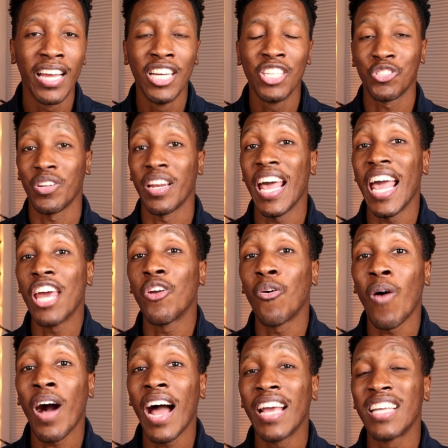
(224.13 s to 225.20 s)
So the
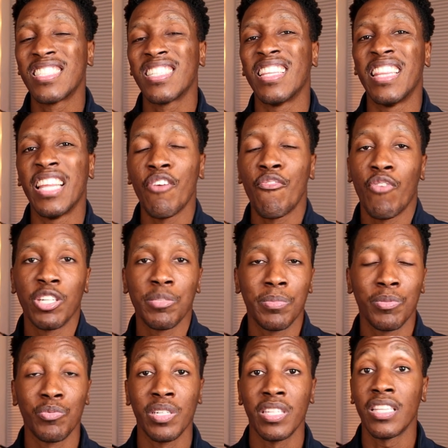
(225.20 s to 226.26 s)
NOI is the difference
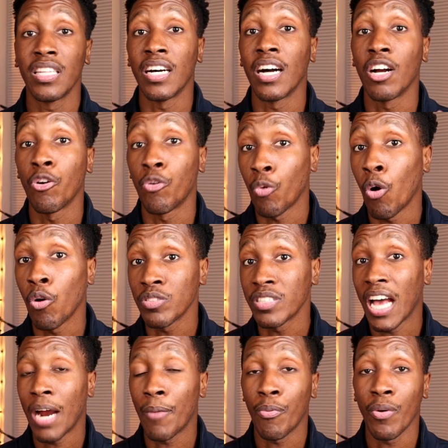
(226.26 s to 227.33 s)
between the gross
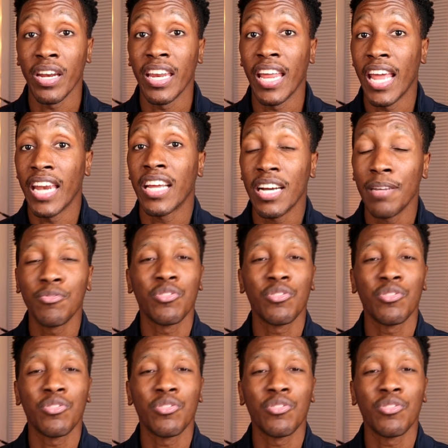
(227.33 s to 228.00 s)
operating income,